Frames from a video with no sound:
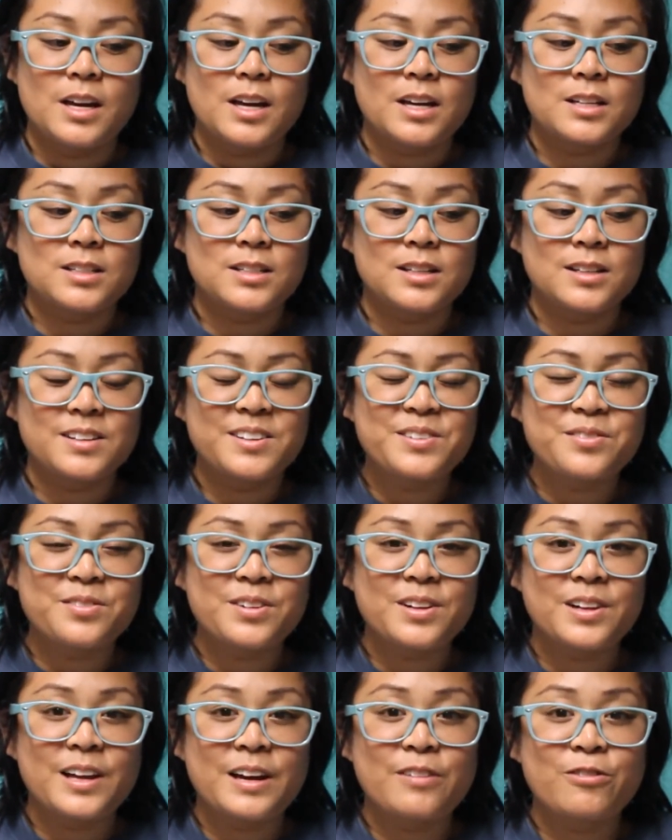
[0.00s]
and to live
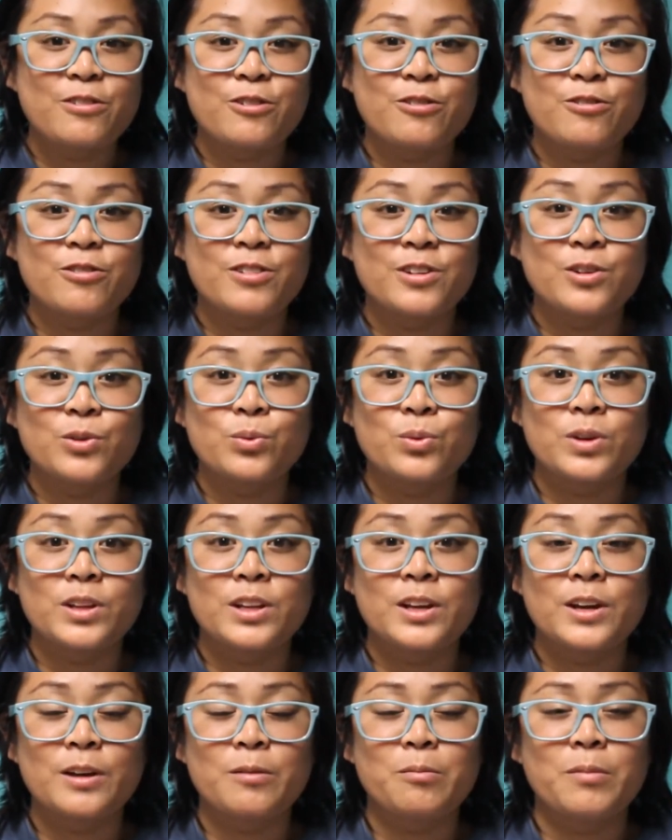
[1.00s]
a life fulfilled with
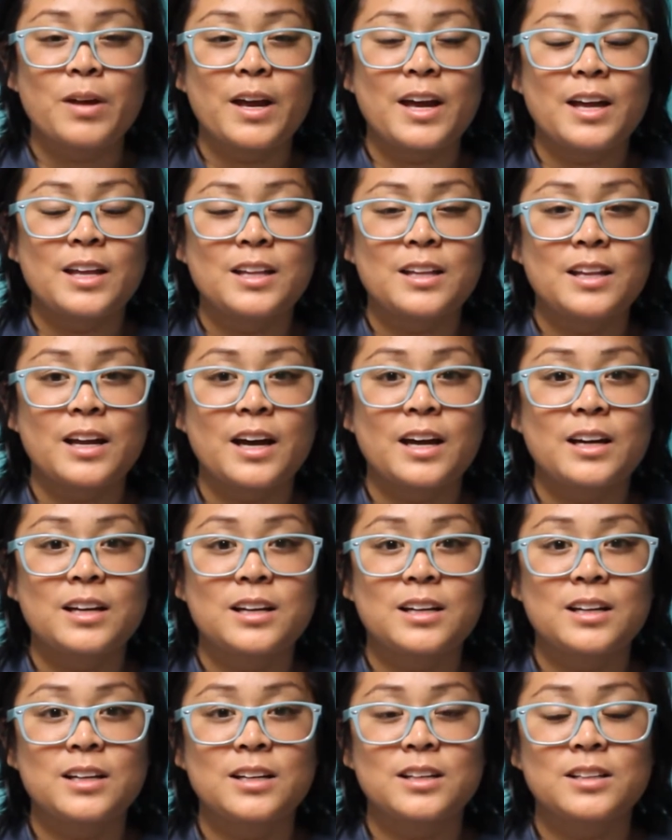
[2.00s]
Him, and that
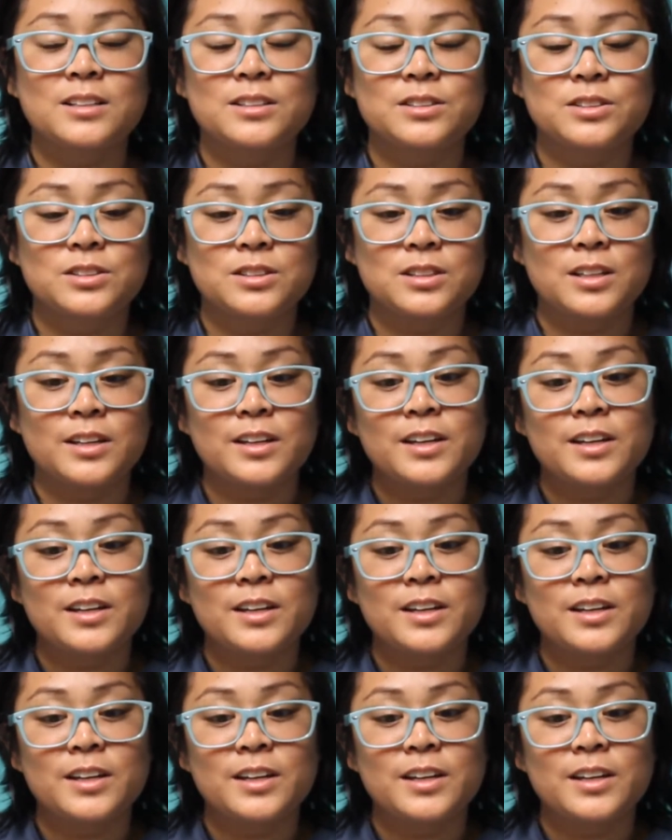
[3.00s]
is